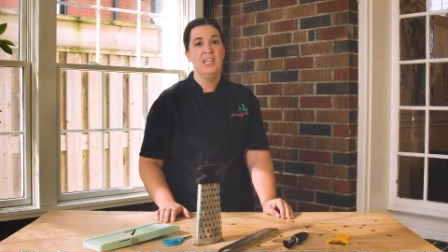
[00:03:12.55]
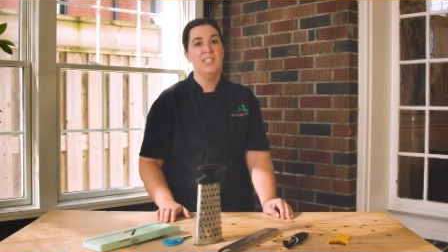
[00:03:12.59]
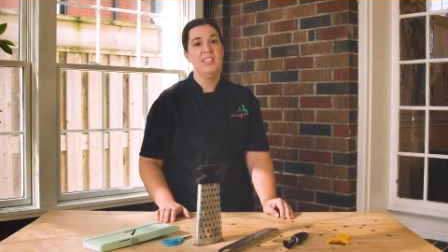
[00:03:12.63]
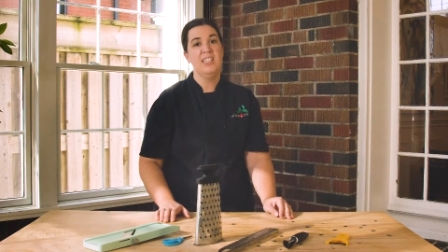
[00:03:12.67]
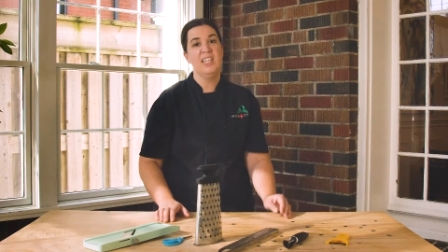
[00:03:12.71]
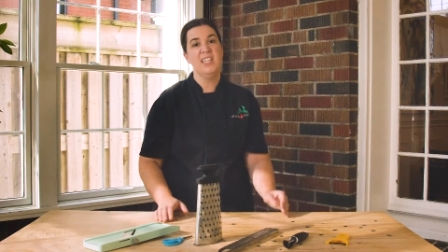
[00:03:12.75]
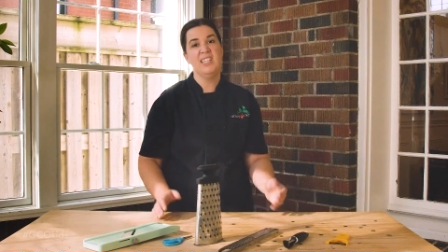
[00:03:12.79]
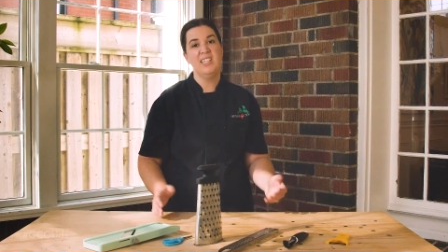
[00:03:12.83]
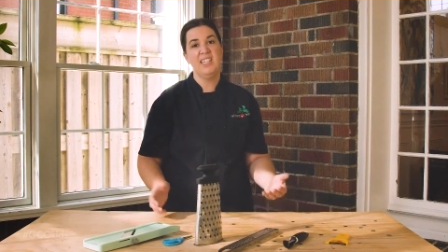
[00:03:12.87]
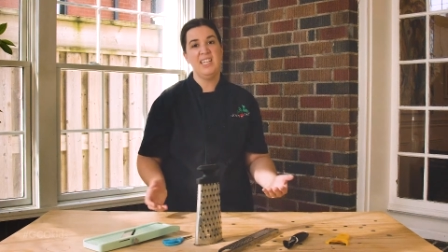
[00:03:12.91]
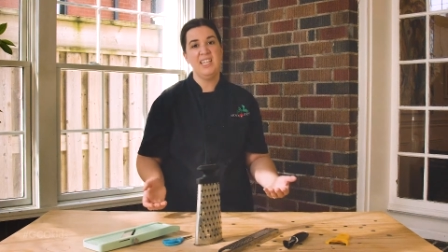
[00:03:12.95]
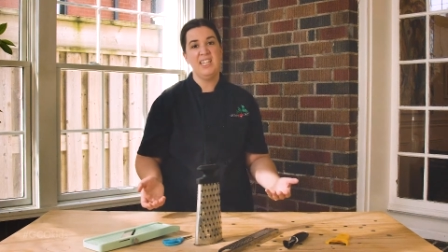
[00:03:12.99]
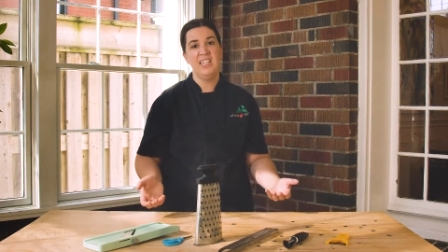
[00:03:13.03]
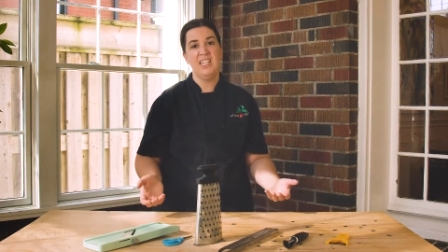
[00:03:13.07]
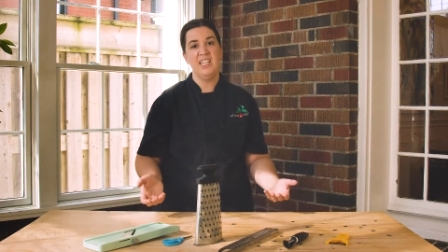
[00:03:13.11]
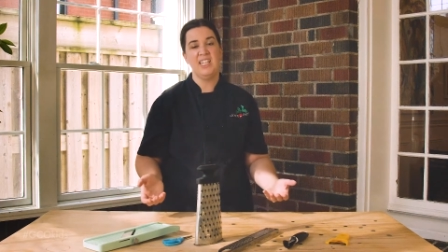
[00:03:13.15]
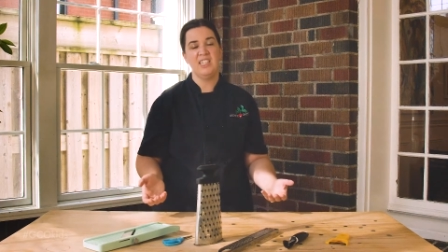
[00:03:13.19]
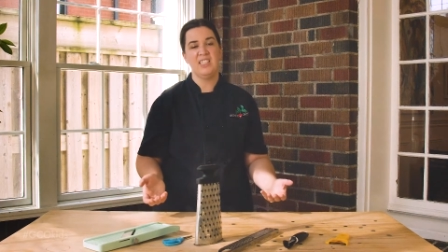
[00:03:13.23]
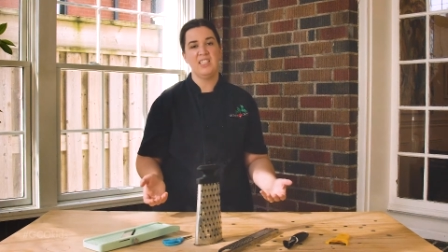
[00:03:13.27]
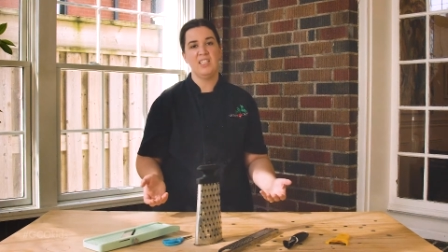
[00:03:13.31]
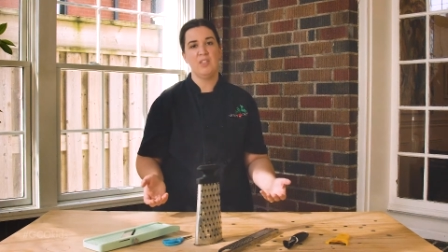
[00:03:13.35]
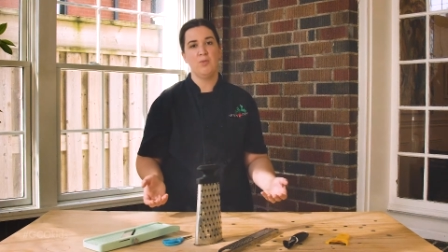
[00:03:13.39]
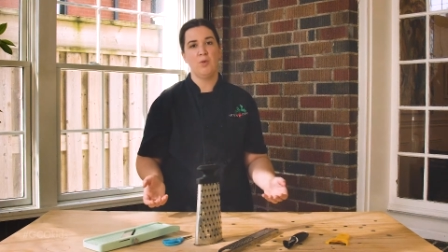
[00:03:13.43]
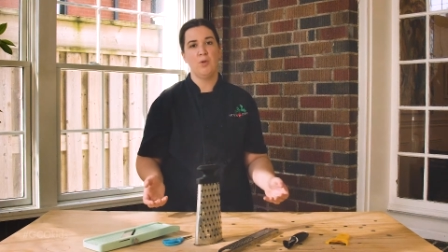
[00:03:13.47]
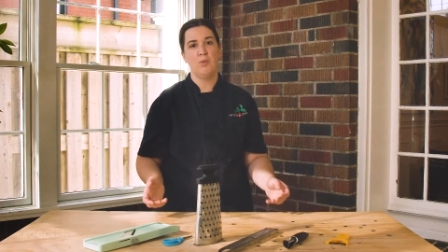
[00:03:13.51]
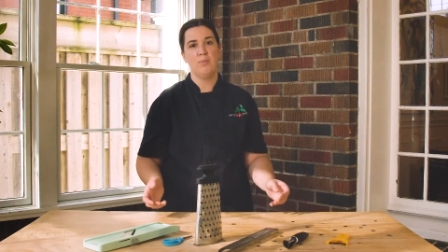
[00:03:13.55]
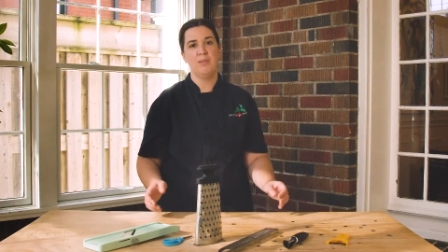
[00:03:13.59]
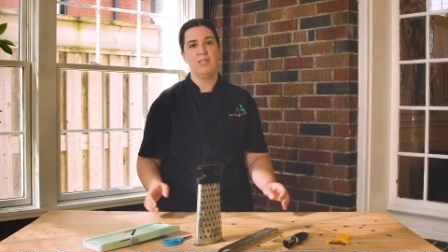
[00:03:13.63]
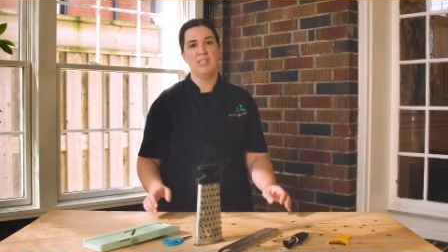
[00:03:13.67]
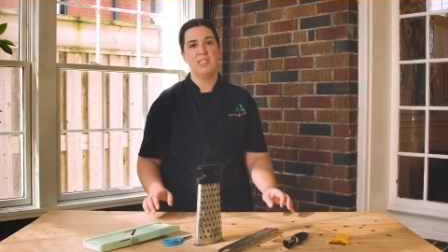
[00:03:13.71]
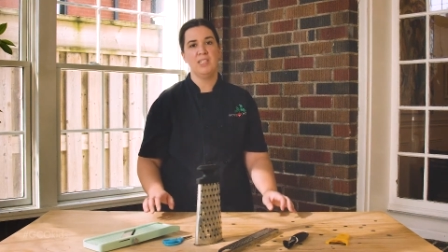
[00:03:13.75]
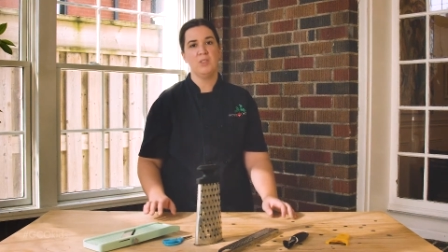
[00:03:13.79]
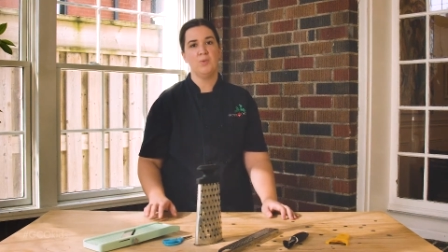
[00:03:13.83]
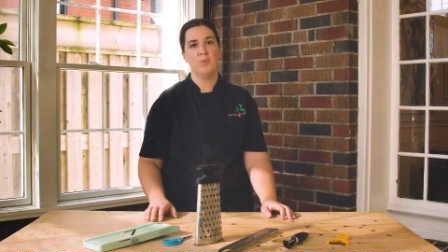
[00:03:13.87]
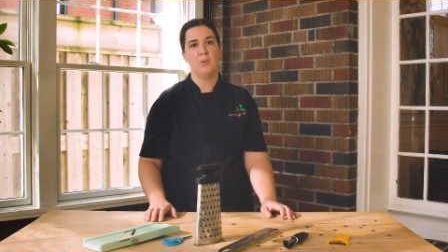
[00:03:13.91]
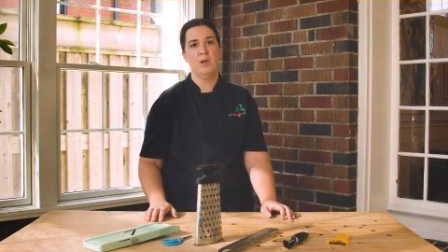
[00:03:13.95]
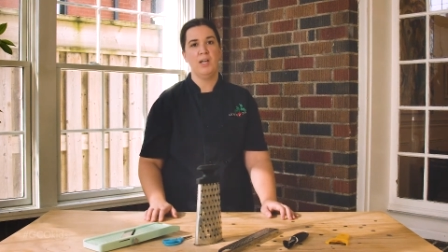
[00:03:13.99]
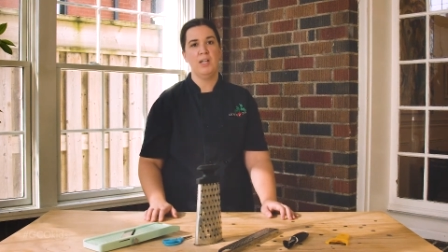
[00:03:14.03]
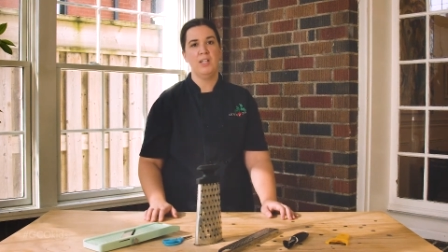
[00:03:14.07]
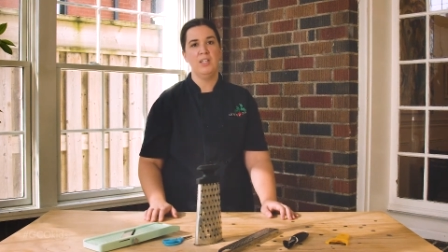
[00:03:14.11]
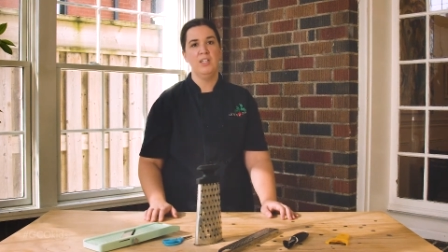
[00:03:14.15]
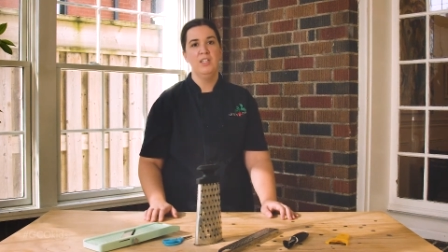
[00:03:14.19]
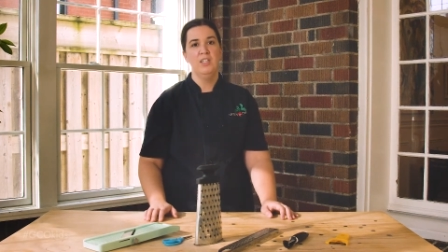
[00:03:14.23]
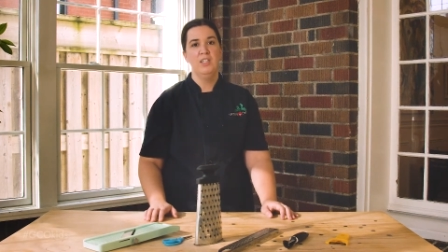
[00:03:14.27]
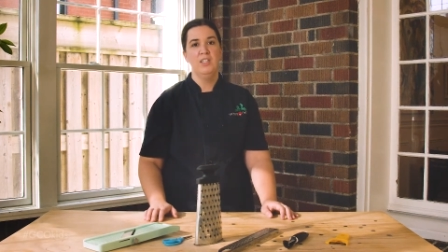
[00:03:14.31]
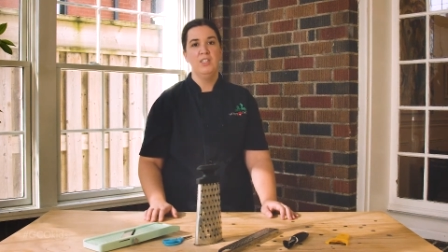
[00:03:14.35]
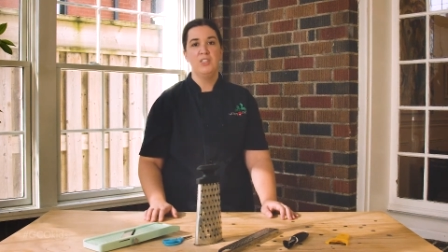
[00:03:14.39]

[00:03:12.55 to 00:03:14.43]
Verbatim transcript: then they likely won't be as well.